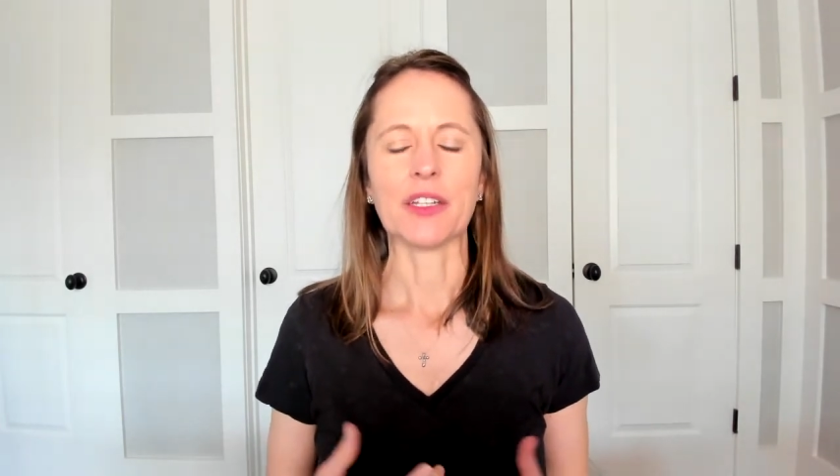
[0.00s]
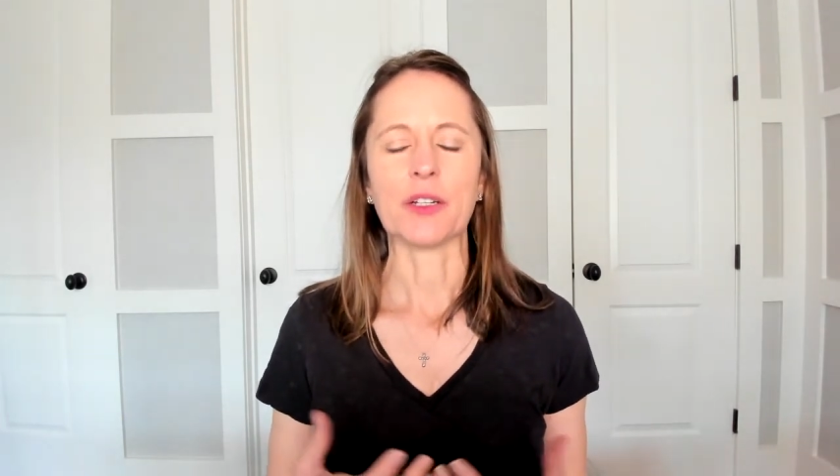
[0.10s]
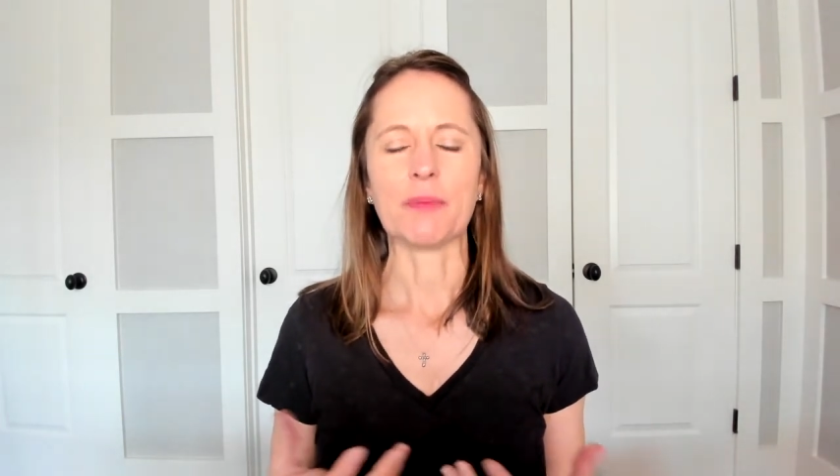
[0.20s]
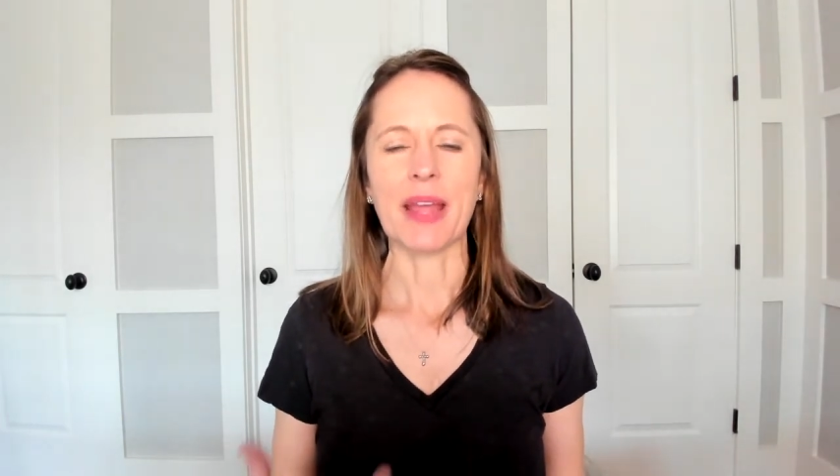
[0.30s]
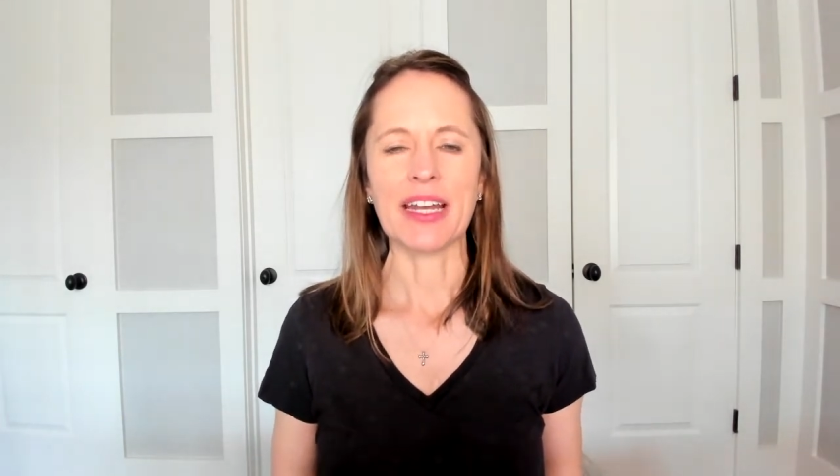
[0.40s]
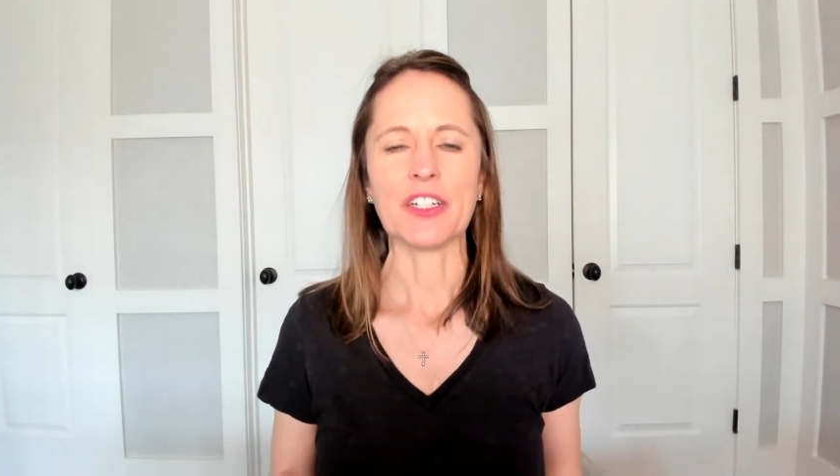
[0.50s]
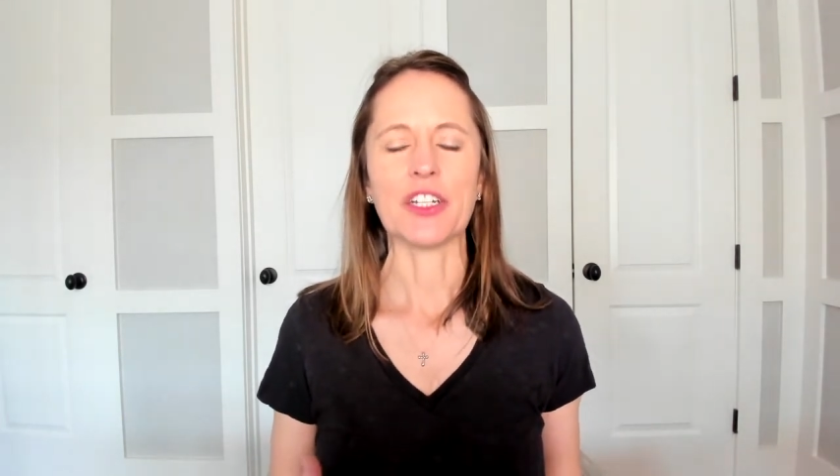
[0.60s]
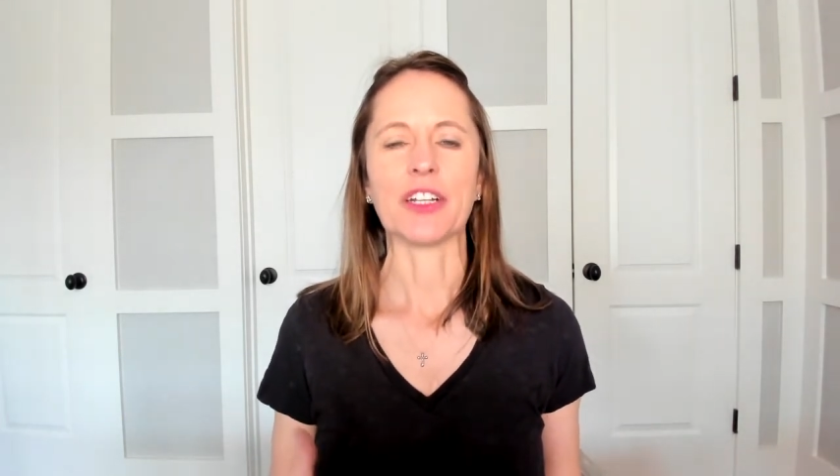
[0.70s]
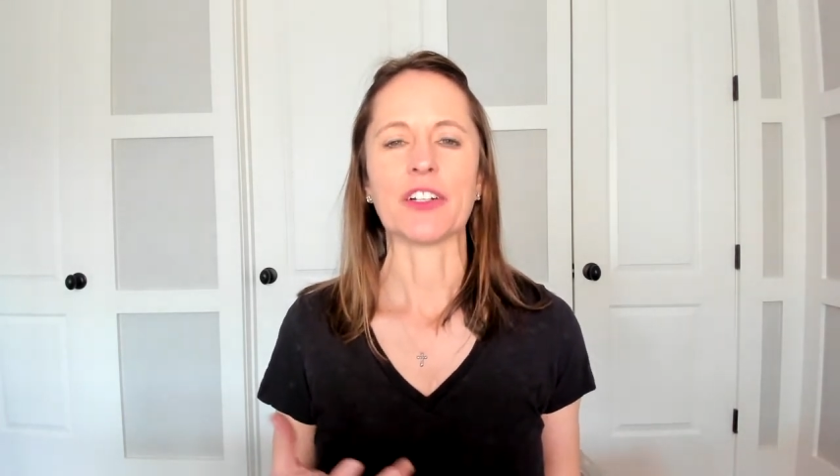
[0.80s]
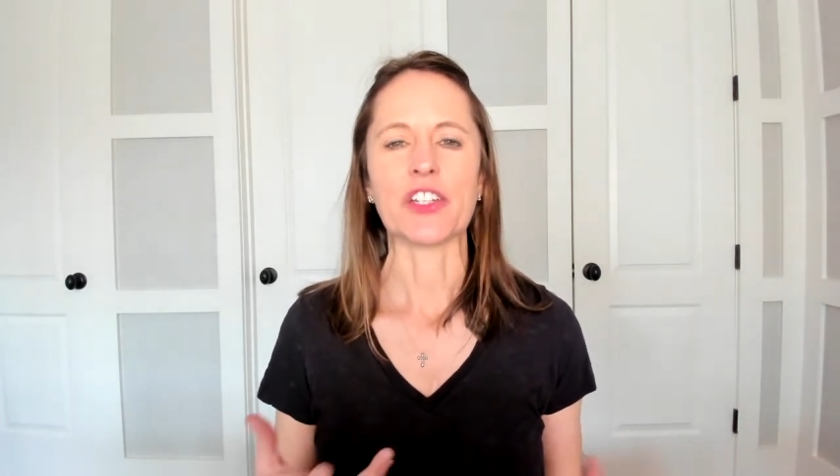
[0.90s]
you're
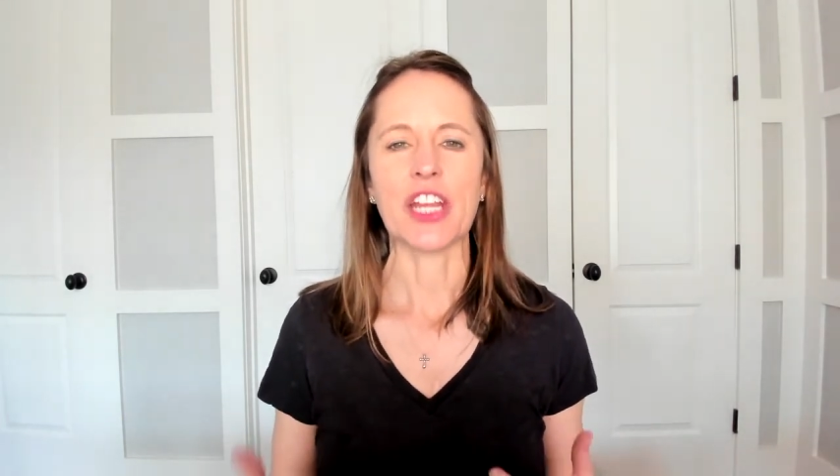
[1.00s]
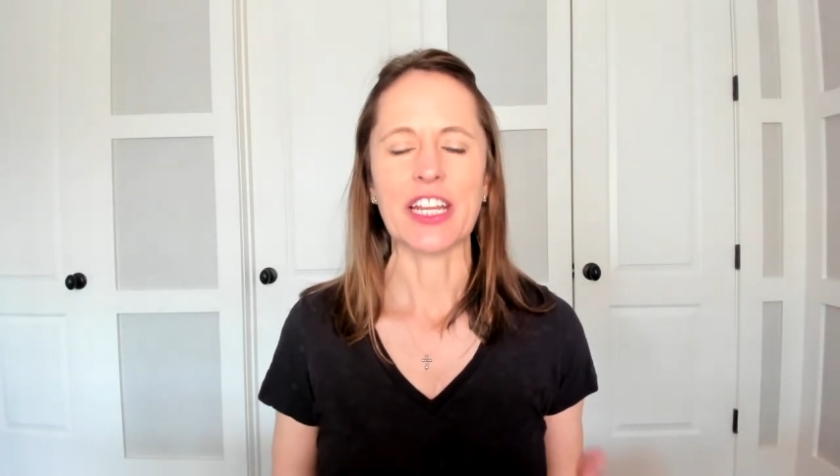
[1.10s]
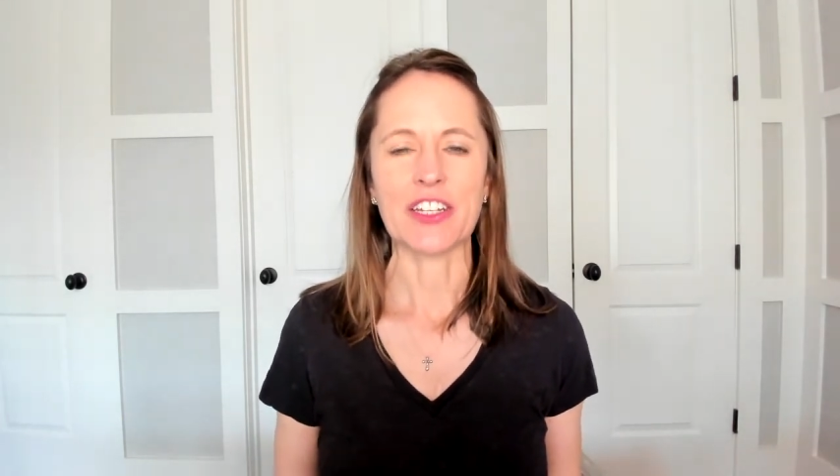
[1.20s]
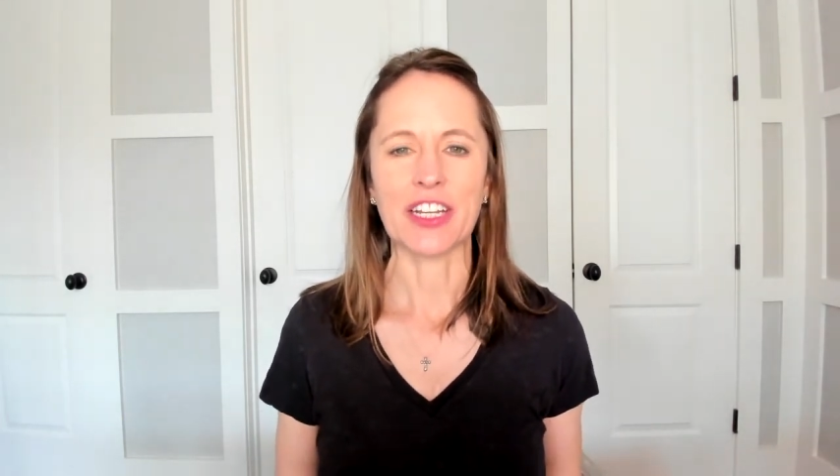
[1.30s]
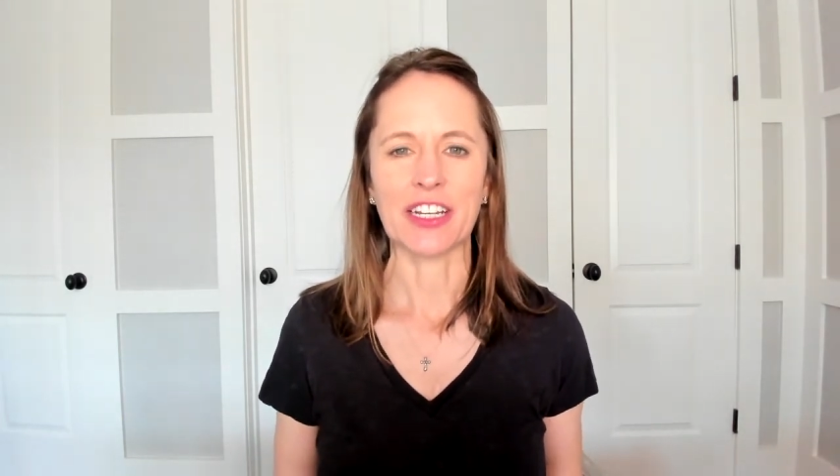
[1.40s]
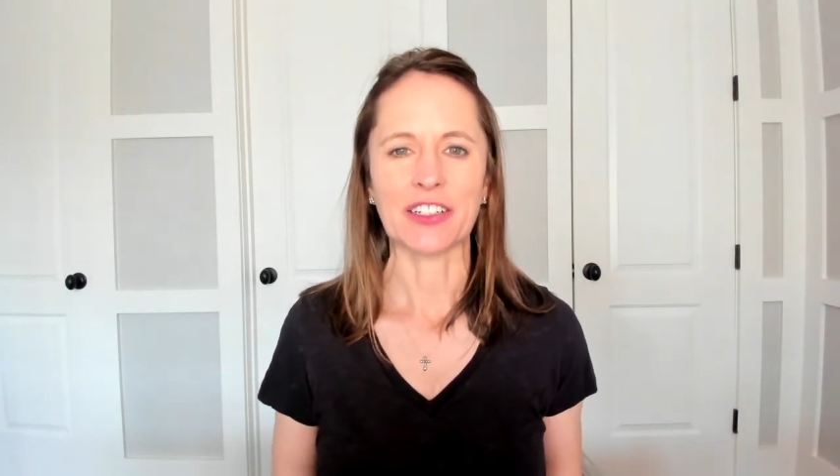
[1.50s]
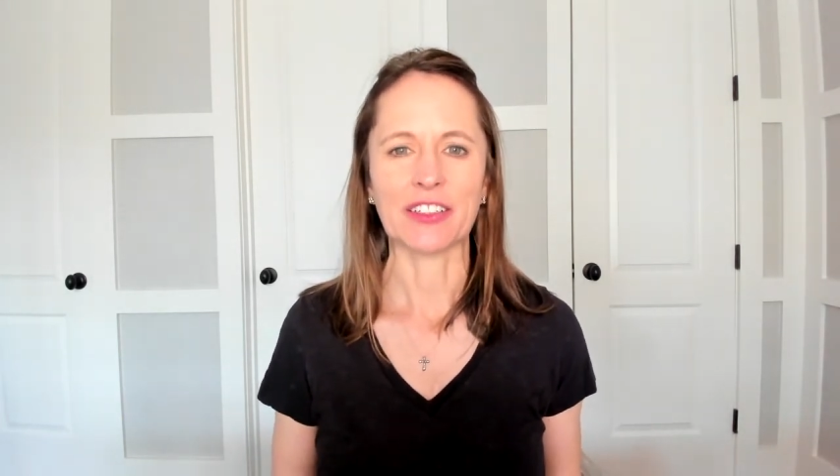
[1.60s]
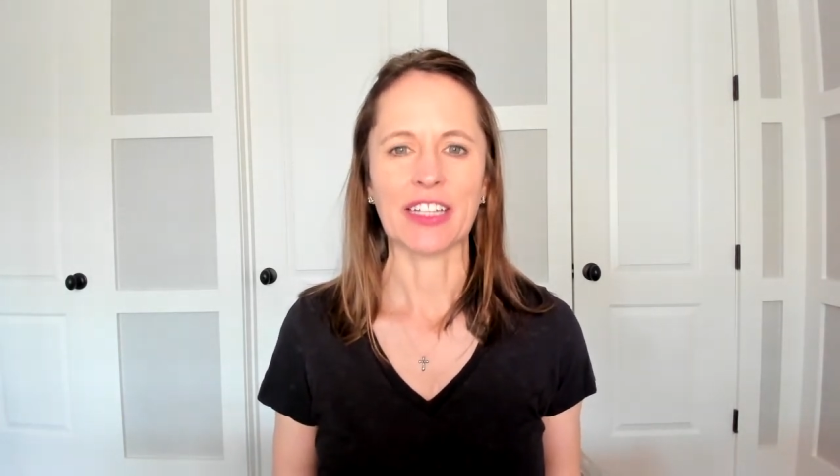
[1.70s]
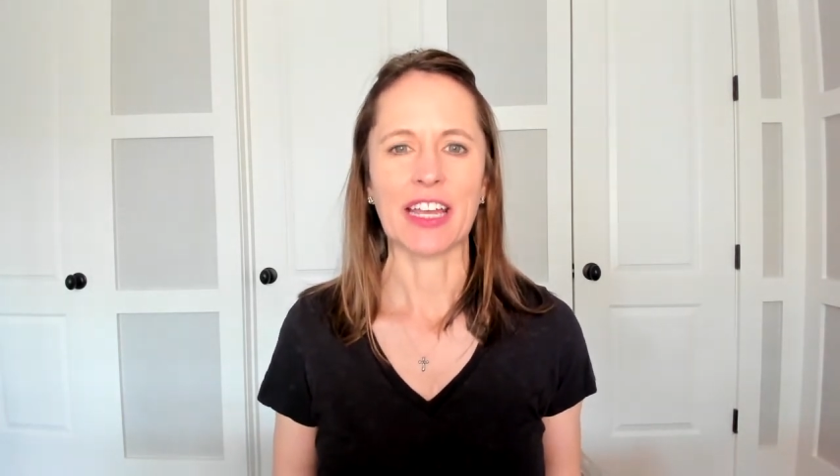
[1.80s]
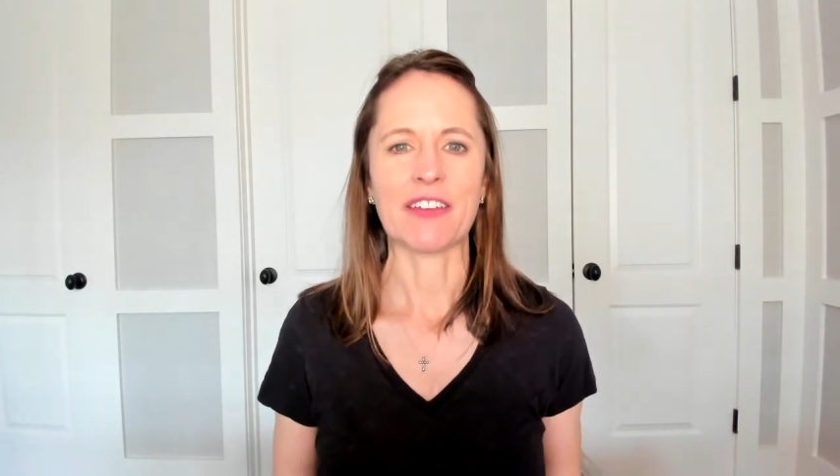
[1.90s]
managing or changing in
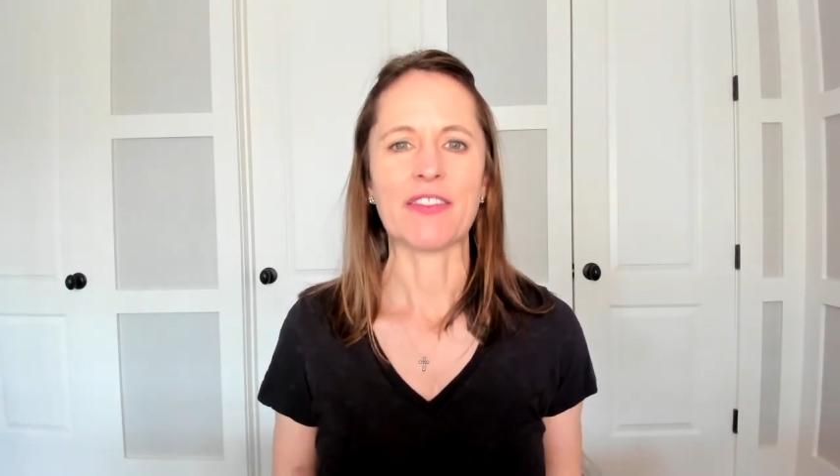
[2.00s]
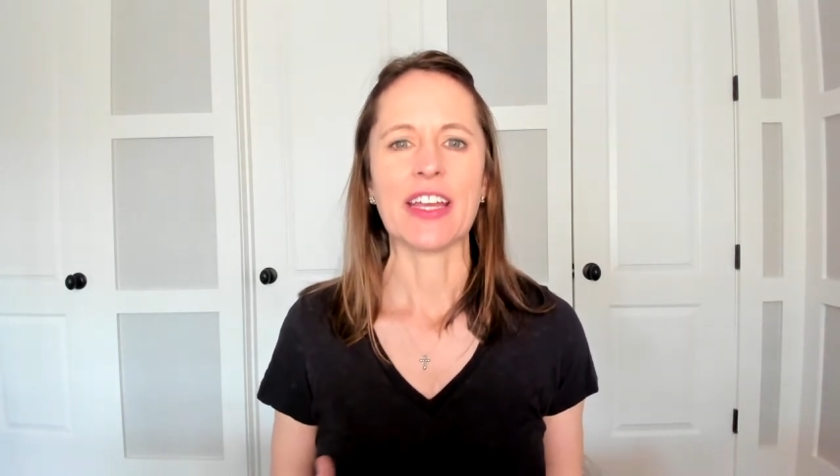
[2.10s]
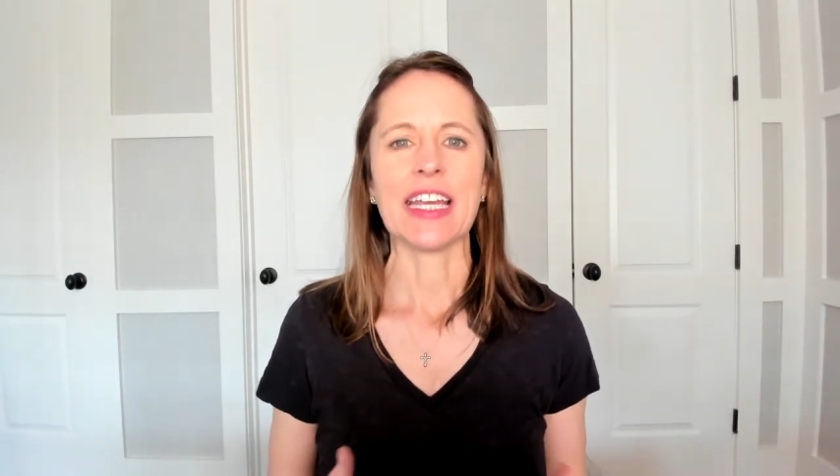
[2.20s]
your life